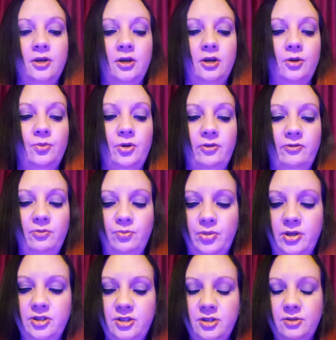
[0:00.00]
Or maybe
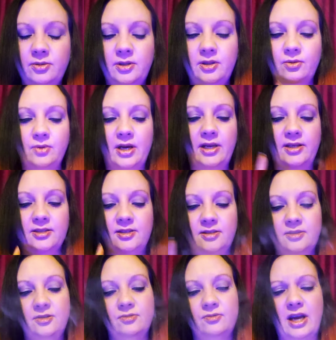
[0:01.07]
put you in the right
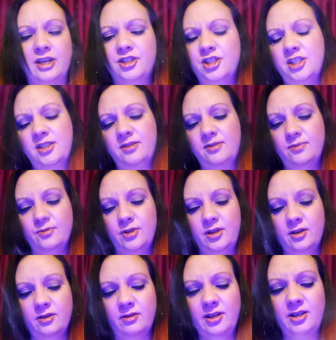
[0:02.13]
direction with a
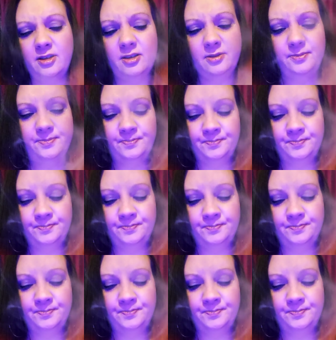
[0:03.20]
career.